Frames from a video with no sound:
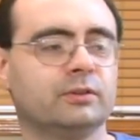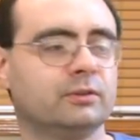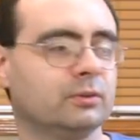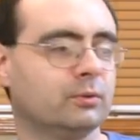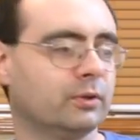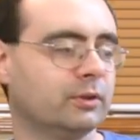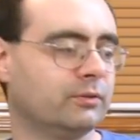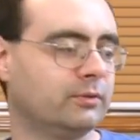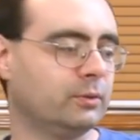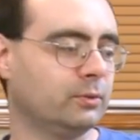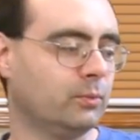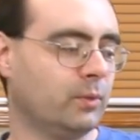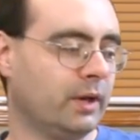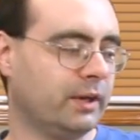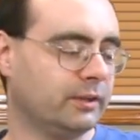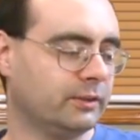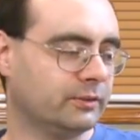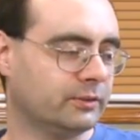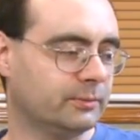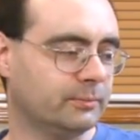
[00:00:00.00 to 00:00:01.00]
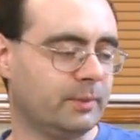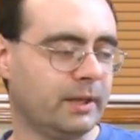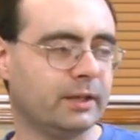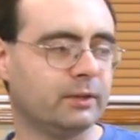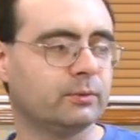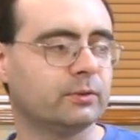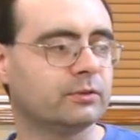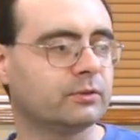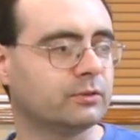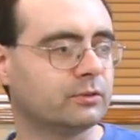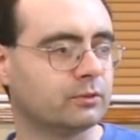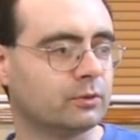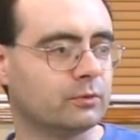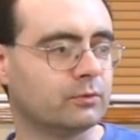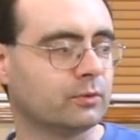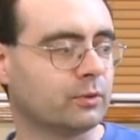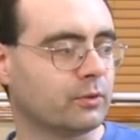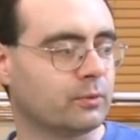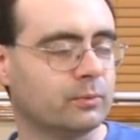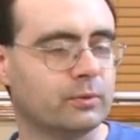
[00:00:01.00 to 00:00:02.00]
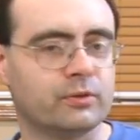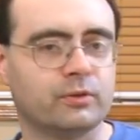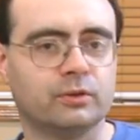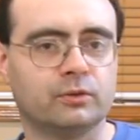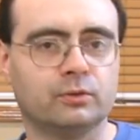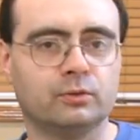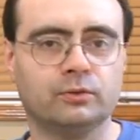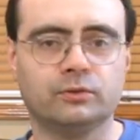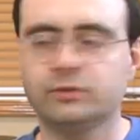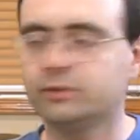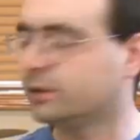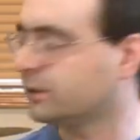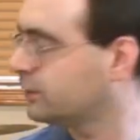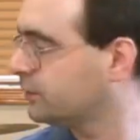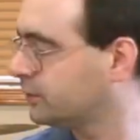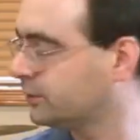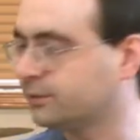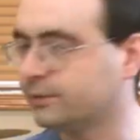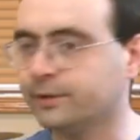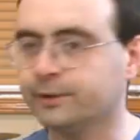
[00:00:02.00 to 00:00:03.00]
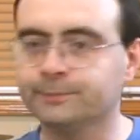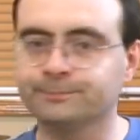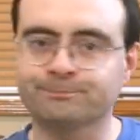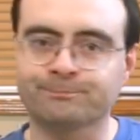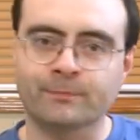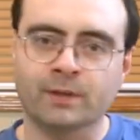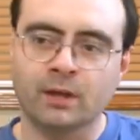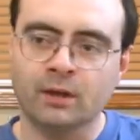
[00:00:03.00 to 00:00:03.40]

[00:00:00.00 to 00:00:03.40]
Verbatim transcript: I do quite a few weddings and banquets and so forth with the acoustic there.